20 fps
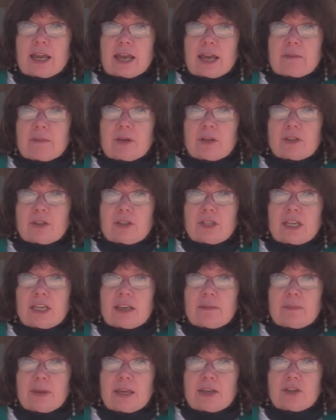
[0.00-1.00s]
I'm also
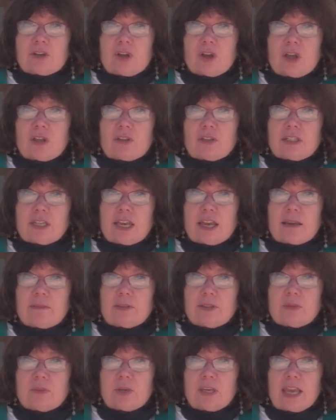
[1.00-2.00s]
taken back to all the
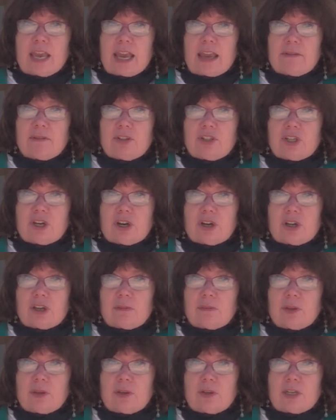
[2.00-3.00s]
times that we have shared
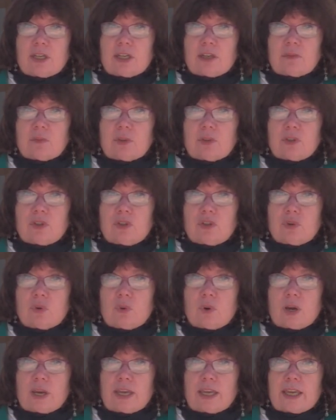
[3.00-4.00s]
communion with
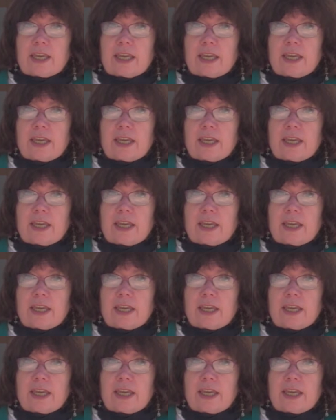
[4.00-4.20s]
joy